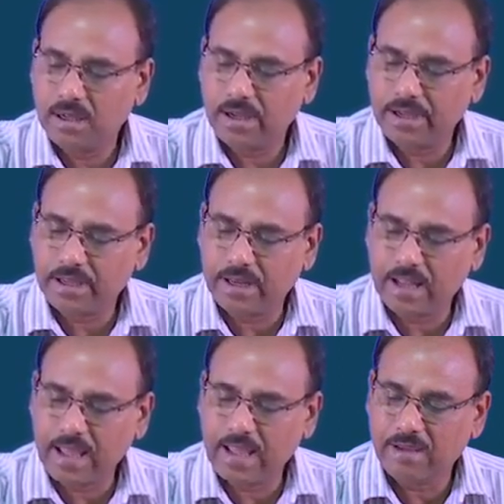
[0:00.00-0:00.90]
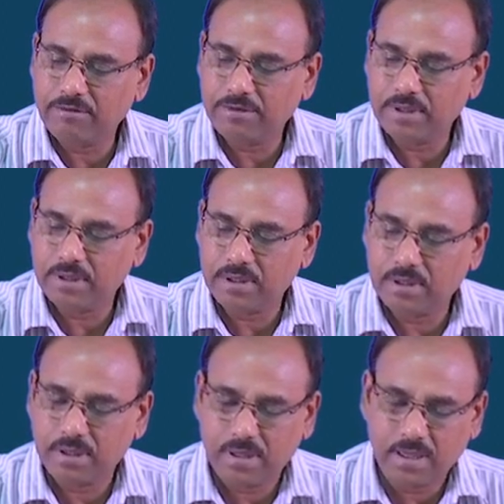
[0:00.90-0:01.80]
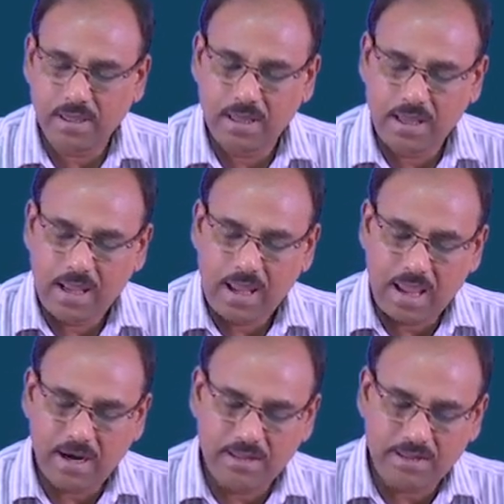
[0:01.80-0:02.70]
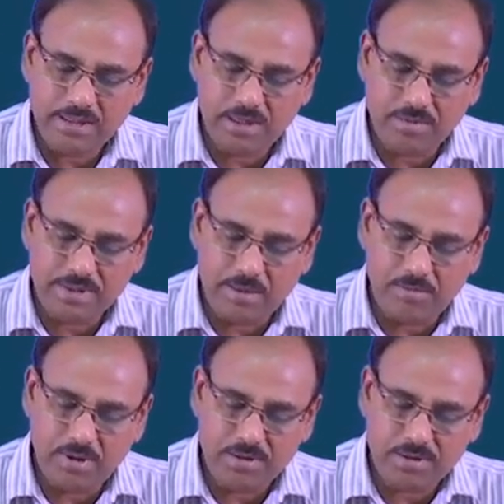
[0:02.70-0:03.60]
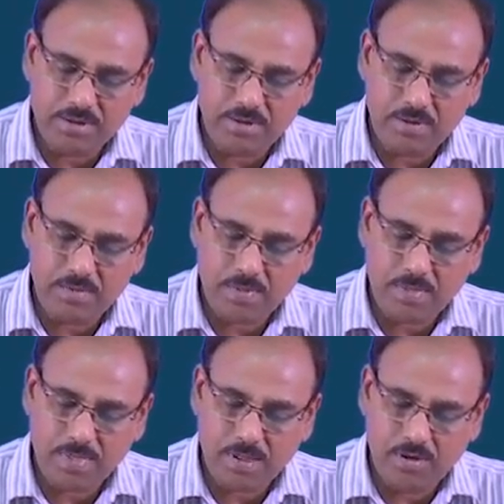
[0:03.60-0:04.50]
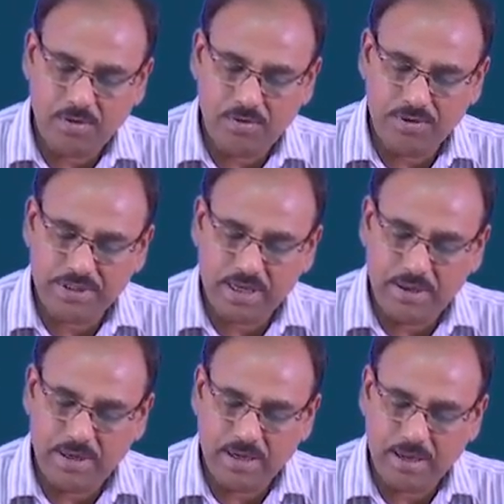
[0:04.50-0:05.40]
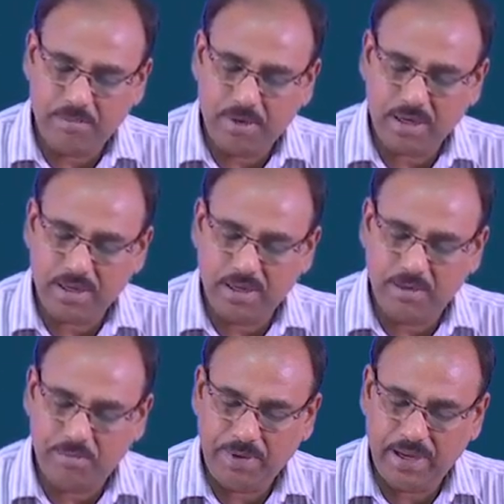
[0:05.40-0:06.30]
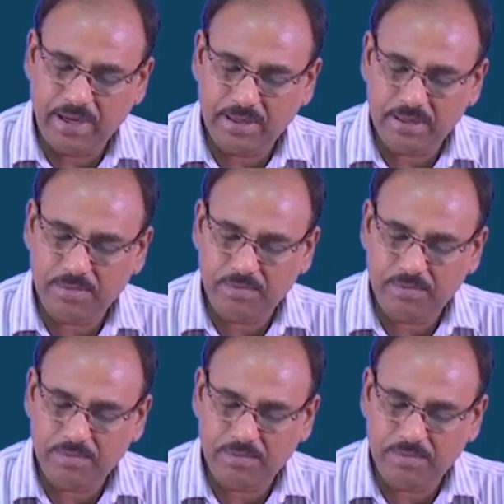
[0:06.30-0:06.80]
I can have another set of samples which I am marking in pink,